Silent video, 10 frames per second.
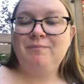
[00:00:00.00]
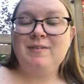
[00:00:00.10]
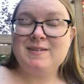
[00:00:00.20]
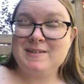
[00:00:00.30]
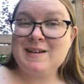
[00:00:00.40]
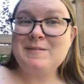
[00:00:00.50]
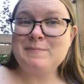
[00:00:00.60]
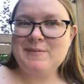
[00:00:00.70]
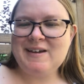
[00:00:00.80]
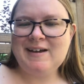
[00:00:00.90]

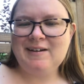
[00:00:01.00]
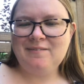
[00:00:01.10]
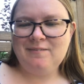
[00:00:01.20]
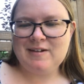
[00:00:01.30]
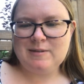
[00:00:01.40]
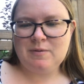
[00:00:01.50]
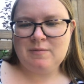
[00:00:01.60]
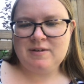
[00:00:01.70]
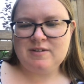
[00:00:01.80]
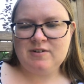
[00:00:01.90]
"Some pig," whispered
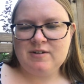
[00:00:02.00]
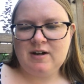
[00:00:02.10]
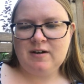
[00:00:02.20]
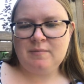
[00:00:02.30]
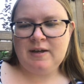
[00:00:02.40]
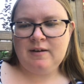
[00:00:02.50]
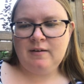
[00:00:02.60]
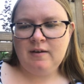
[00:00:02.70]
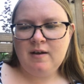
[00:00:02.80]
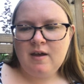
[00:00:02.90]
Mr. Zuckerman.
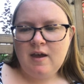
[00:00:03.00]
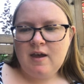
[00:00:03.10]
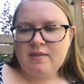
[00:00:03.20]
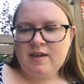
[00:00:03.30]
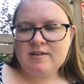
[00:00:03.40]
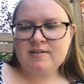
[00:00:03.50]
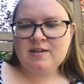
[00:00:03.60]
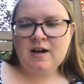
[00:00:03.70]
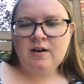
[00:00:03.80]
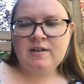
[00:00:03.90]
They
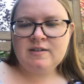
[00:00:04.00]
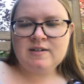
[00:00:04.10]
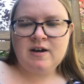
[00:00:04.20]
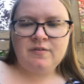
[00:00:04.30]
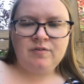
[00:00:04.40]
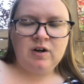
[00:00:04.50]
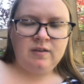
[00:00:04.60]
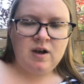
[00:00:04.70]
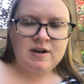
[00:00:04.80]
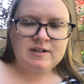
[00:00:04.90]
stared and stared for a
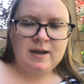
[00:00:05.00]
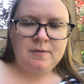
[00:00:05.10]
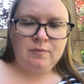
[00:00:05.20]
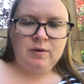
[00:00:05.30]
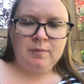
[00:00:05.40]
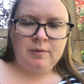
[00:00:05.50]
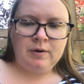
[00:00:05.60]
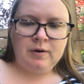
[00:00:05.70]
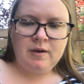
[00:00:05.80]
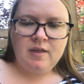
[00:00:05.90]
long time at
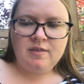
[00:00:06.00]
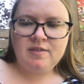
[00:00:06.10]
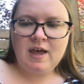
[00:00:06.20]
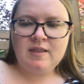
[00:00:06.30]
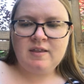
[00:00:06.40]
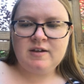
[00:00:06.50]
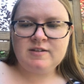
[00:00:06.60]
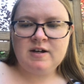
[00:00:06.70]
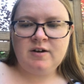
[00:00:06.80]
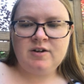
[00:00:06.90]
Wilbur. Then they
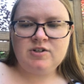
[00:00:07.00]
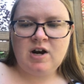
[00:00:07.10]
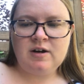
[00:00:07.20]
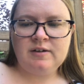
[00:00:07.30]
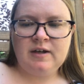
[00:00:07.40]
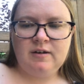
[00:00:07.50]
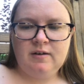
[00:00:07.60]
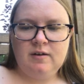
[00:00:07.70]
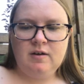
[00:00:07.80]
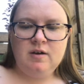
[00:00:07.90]
stared at Charlotte.
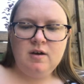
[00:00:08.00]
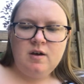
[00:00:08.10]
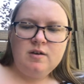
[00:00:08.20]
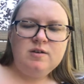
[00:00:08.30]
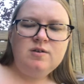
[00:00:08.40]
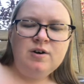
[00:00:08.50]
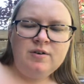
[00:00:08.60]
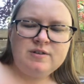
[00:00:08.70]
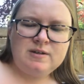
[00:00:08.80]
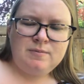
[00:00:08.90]
"You
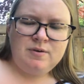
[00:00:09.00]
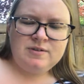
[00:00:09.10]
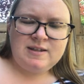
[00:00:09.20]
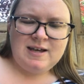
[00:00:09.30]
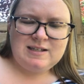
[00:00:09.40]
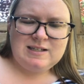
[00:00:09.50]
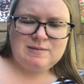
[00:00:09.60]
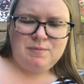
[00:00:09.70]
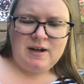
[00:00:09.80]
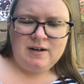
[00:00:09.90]
don't suppose that
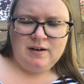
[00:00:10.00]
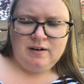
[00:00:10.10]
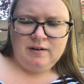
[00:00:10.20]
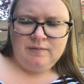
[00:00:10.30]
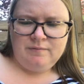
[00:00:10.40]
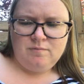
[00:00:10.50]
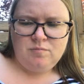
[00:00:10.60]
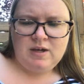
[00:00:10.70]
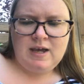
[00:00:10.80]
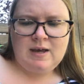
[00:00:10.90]
spider—"
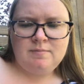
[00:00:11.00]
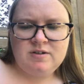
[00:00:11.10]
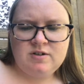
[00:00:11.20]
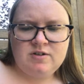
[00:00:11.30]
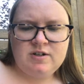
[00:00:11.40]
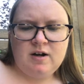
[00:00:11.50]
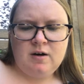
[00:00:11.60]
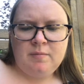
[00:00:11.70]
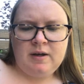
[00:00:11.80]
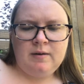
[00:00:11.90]
began Mr.
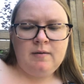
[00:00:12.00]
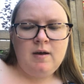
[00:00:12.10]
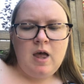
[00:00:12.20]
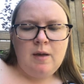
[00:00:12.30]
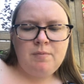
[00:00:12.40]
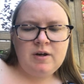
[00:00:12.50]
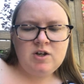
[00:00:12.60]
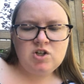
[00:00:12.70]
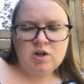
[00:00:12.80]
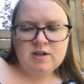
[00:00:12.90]
Zuckerman, but he
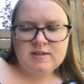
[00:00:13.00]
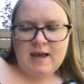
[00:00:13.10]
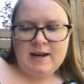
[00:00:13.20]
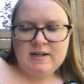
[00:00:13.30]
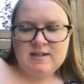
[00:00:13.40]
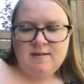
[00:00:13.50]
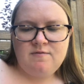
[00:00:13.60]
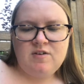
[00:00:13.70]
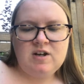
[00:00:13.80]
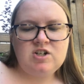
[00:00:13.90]
shook his head and didn't
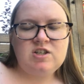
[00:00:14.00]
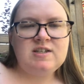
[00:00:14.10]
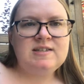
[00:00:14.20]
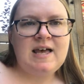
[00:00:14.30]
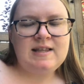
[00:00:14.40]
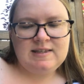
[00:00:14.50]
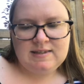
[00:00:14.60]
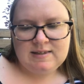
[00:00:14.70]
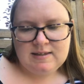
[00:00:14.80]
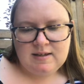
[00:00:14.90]
finish the sentence.